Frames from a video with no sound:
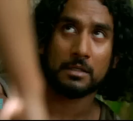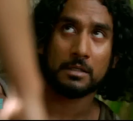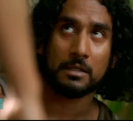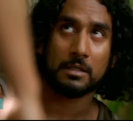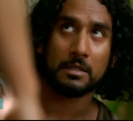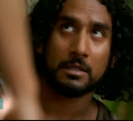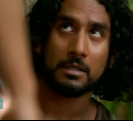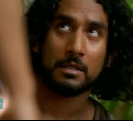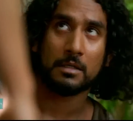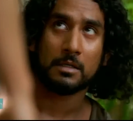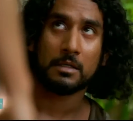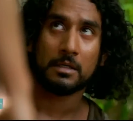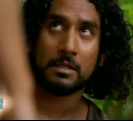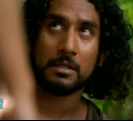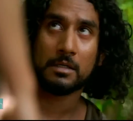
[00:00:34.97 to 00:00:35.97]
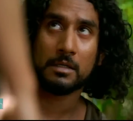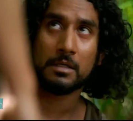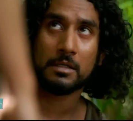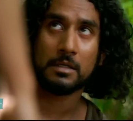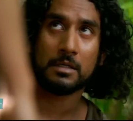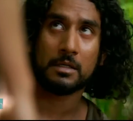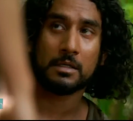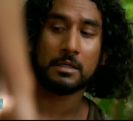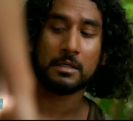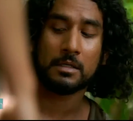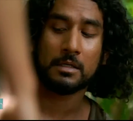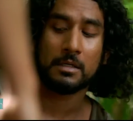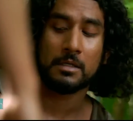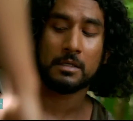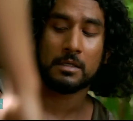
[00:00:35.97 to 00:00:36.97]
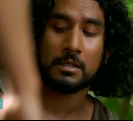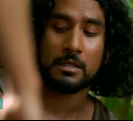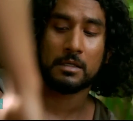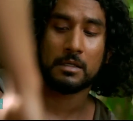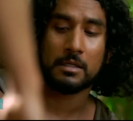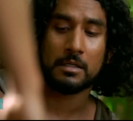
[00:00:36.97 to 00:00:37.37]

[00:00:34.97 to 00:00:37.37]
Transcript: Nobody speaks.